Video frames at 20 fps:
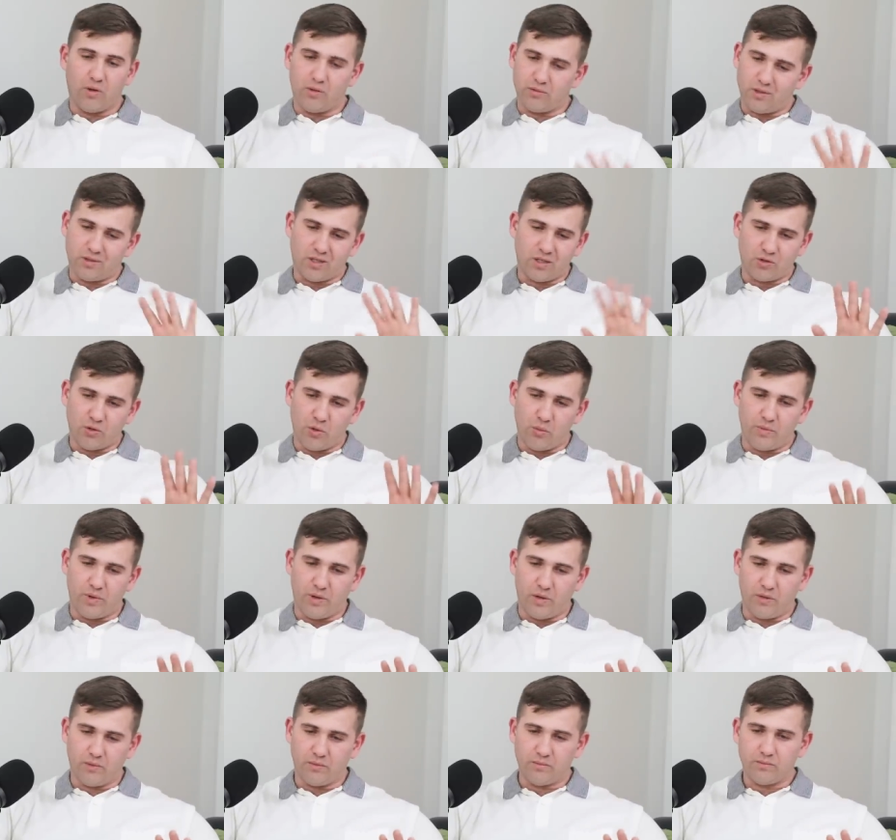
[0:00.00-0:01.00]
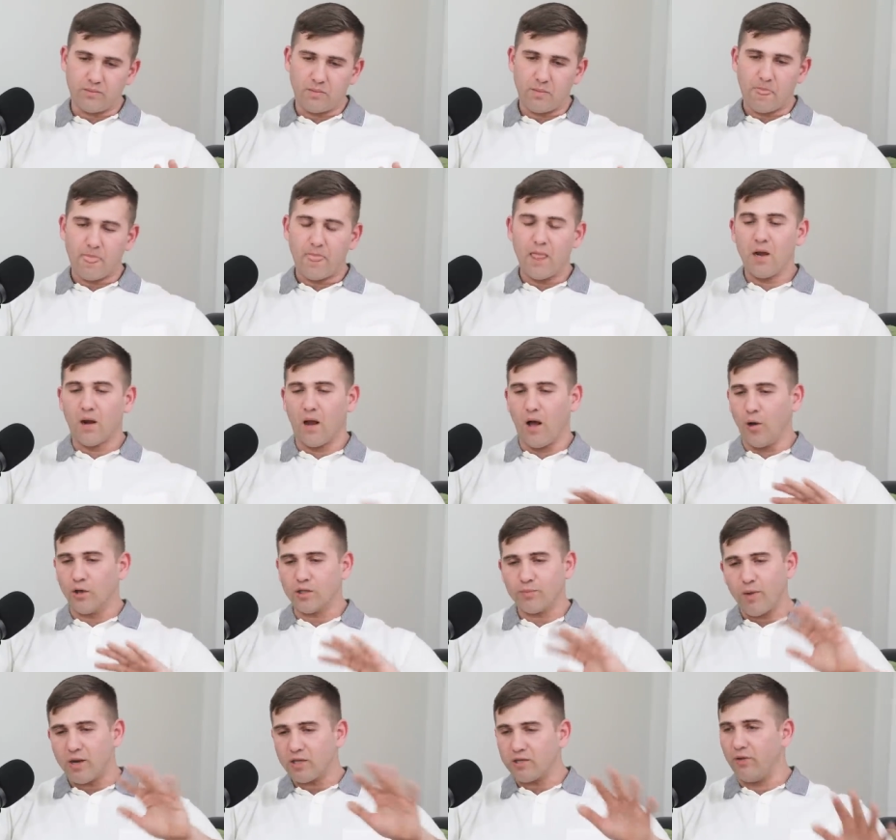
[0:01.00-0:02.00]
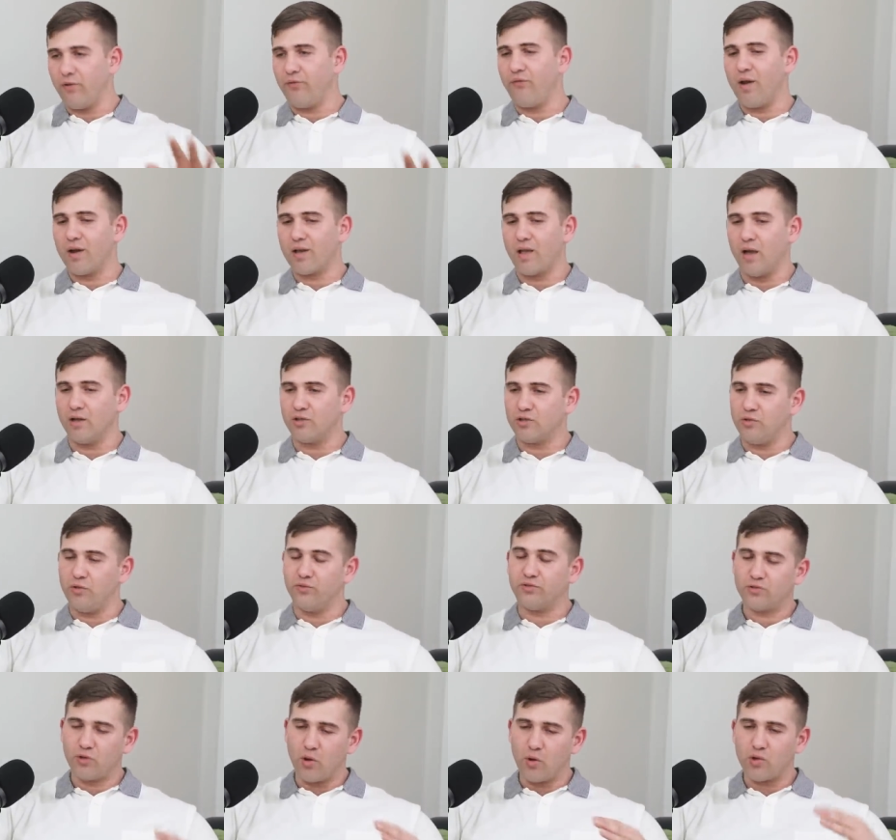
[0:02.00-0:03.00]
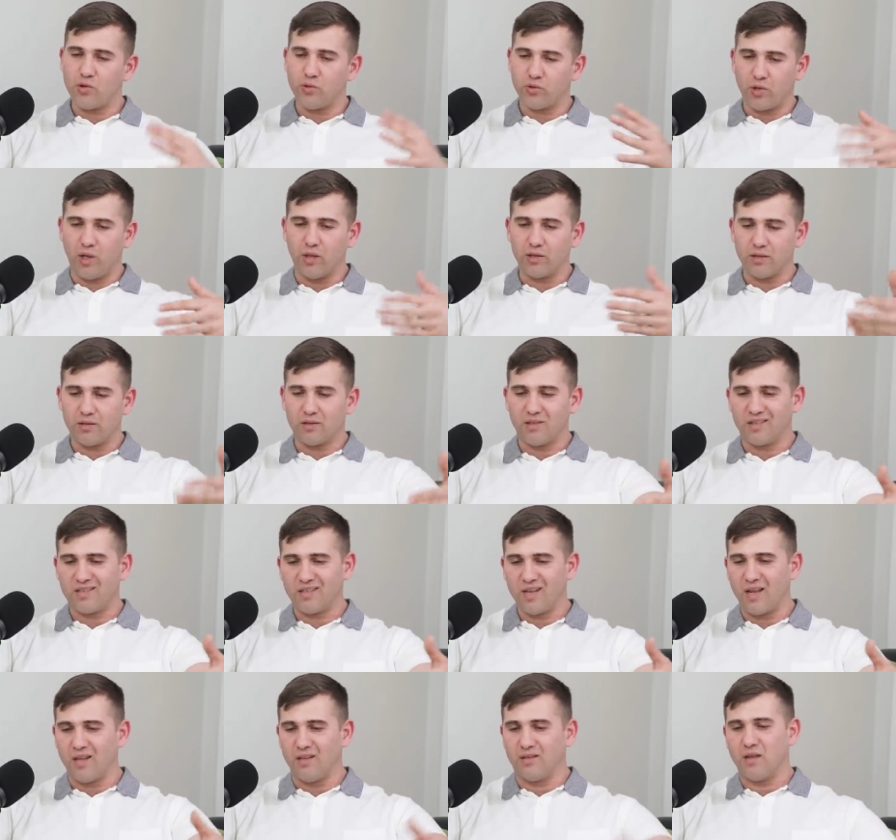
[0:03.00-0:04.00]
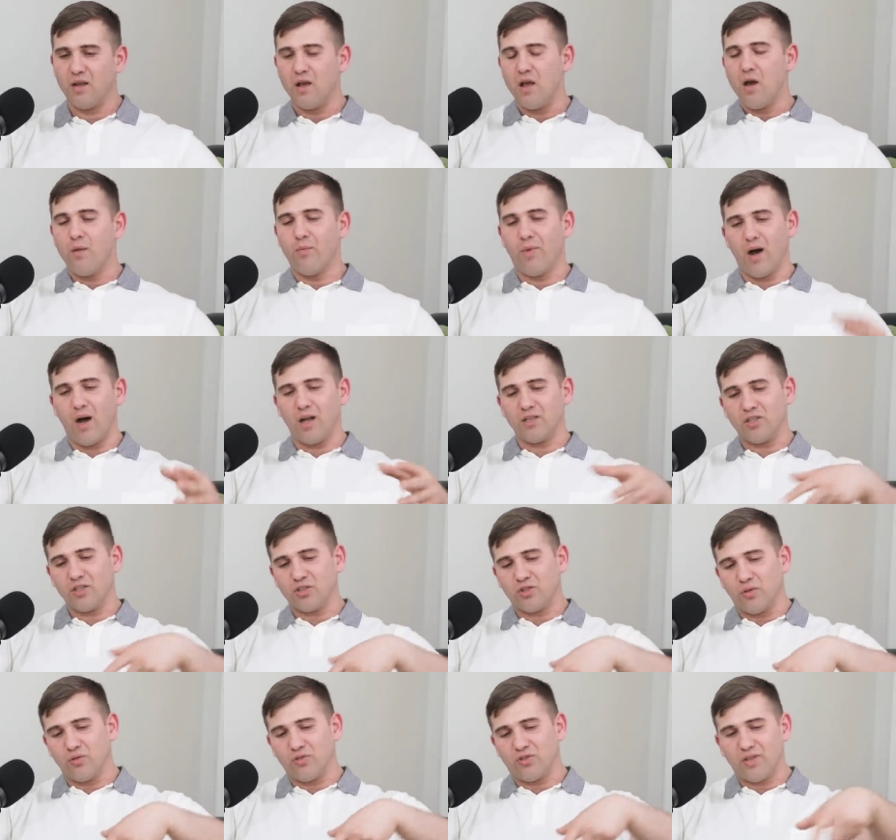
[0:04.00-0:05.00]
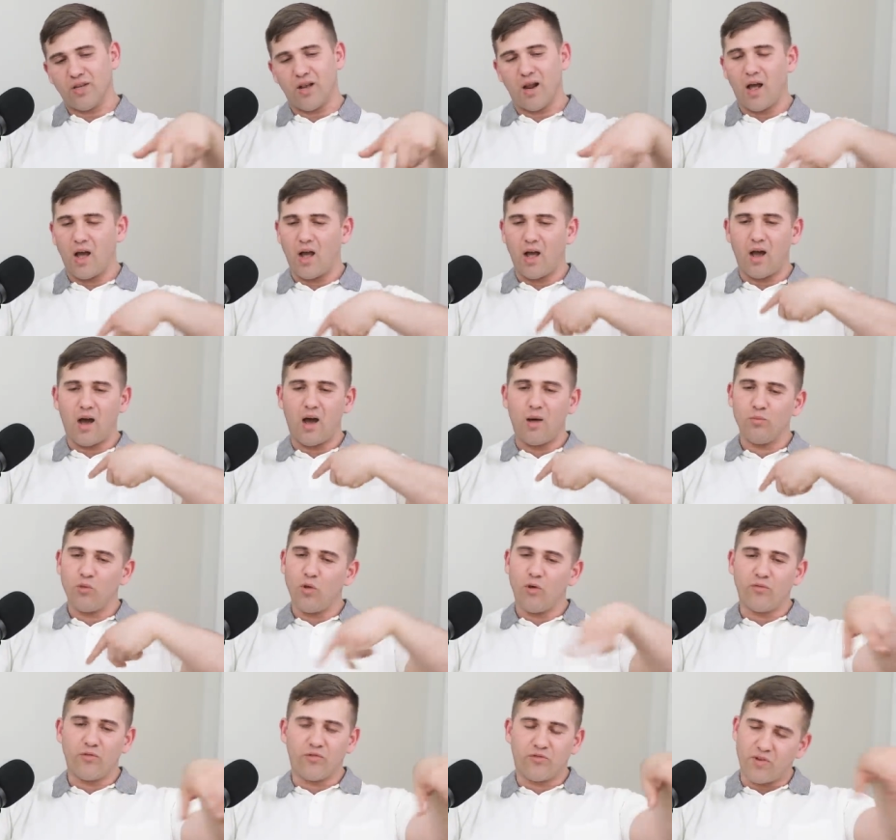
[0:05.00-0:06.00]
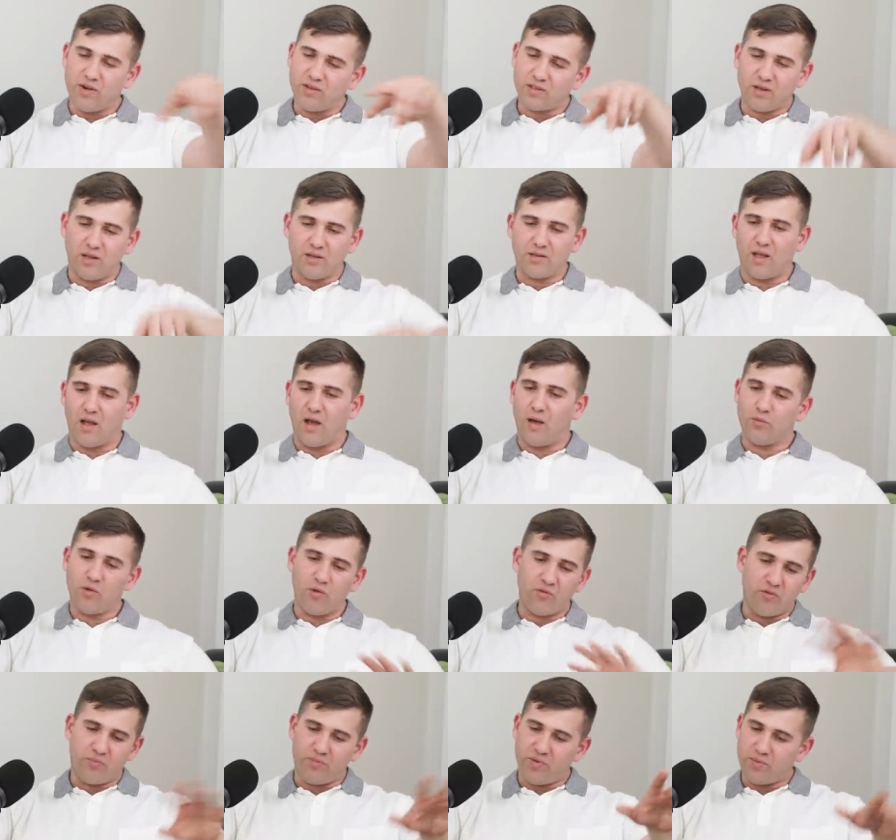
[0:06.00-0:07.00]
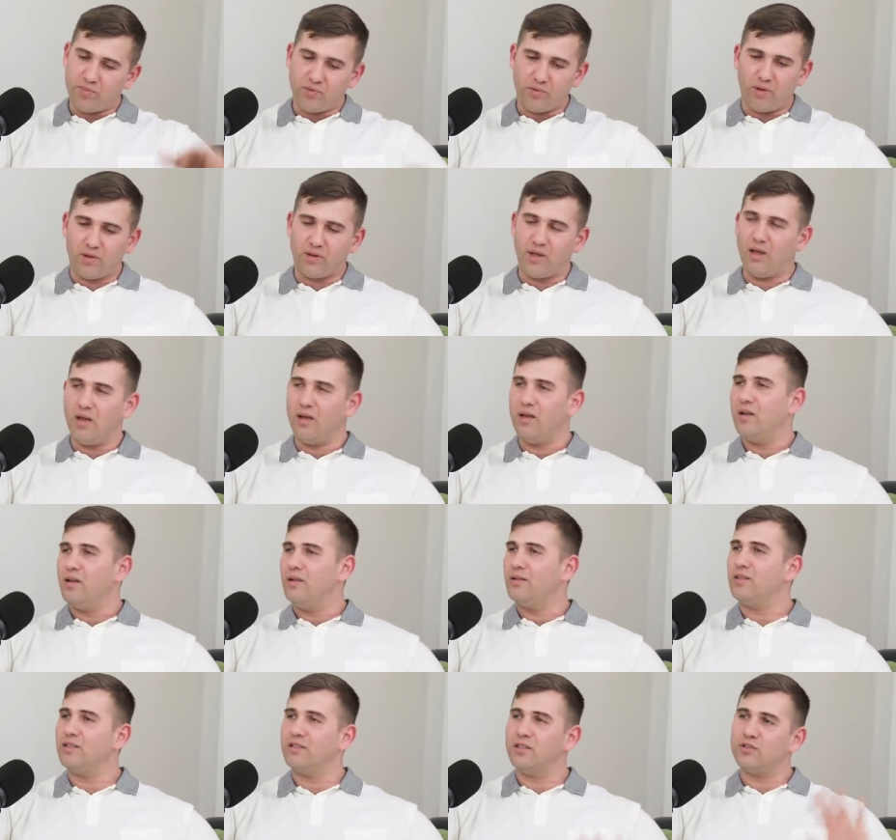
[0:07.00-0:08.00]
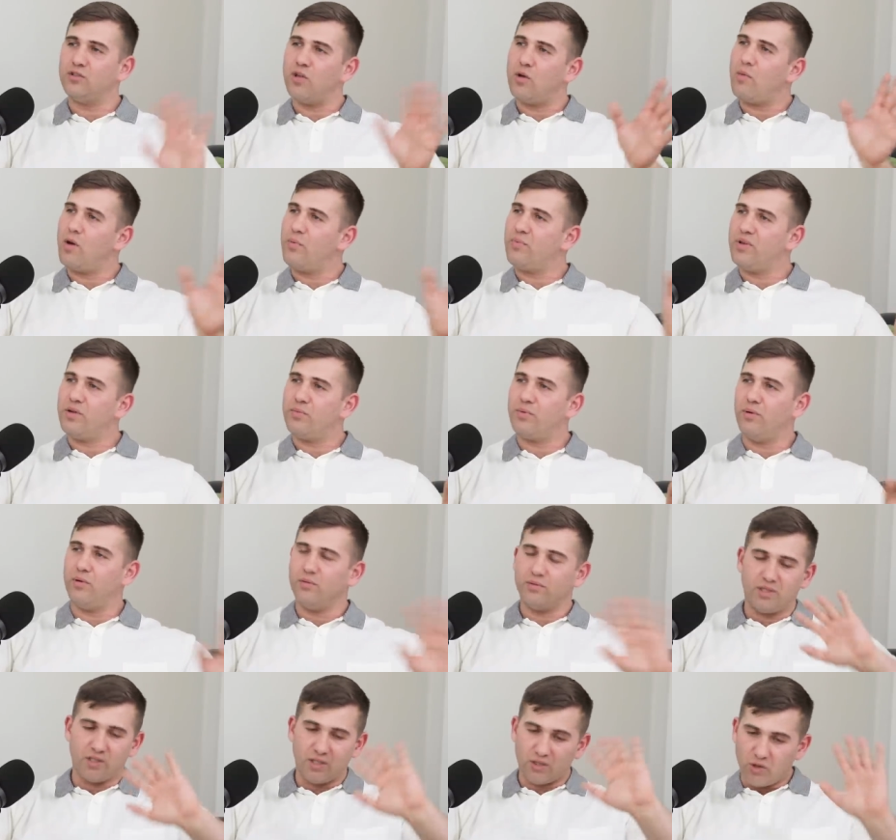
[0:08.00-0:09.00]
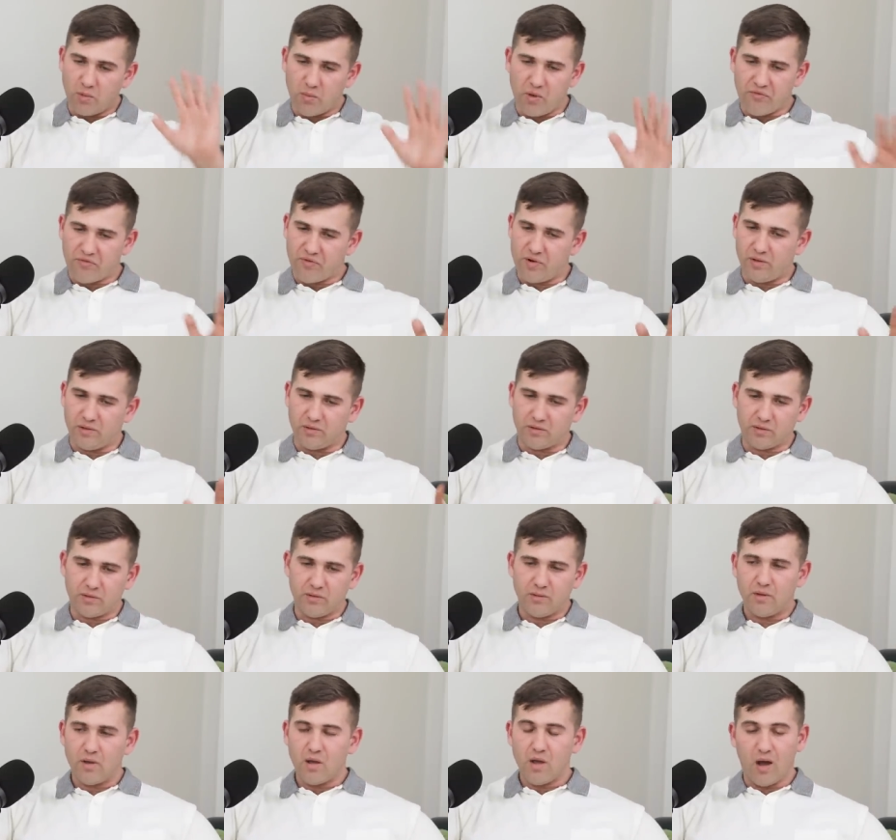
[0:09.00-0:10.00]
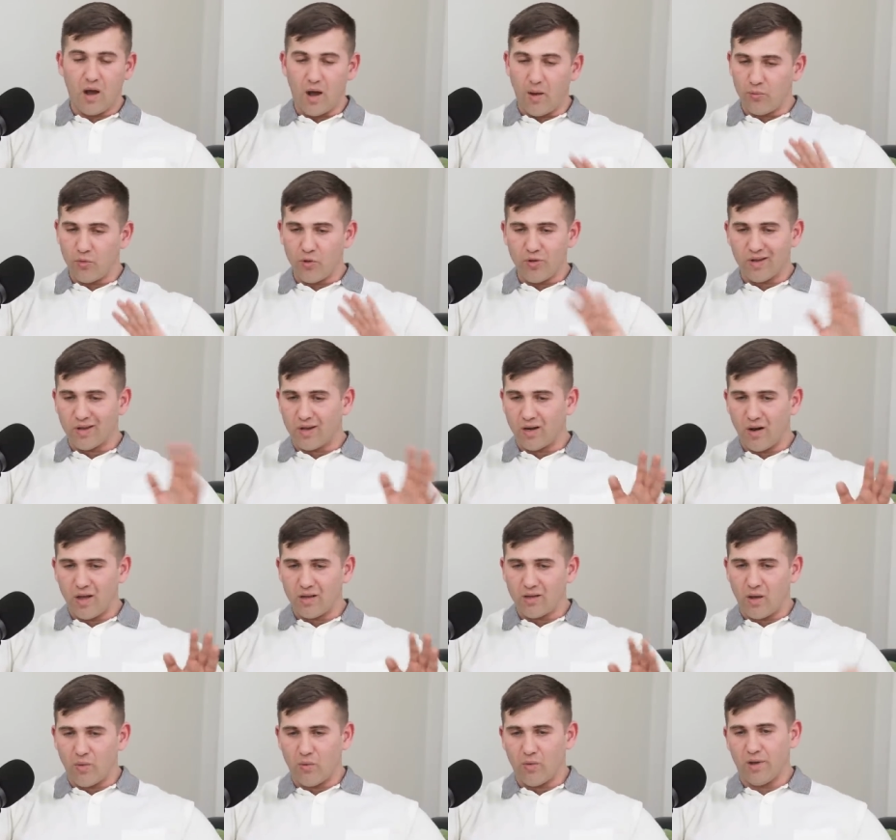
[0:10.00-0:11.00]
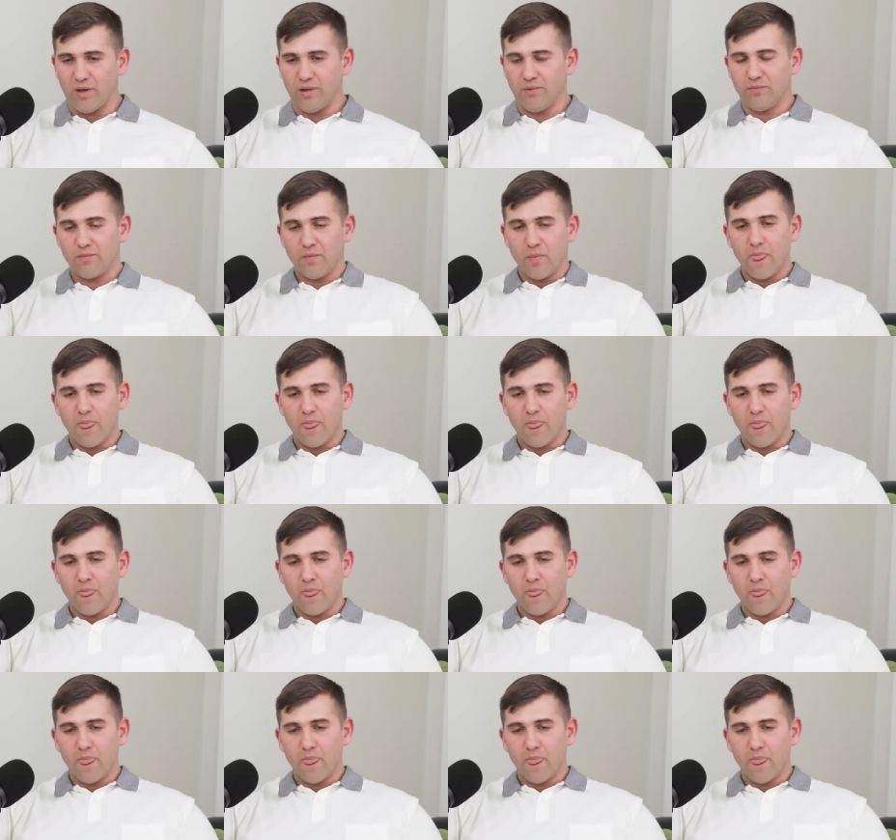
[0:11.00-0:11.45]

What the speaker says: this is not me. I'll smash the fuck out of you if circumstances dictate. But I just don't see, I'm not with friends like that. I'm not with people like that. This is not my people. This is not my friends. I'm not inclined that way.